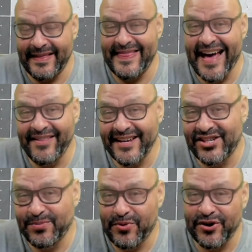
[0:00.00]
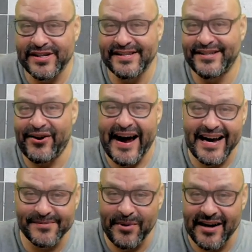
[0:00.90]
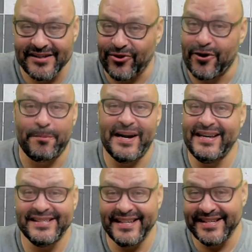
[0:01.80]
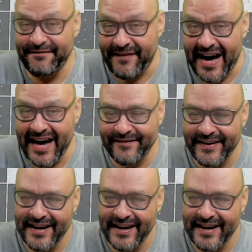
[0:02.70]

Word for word: Now that you purchased your Xbox or your PlayStation 5,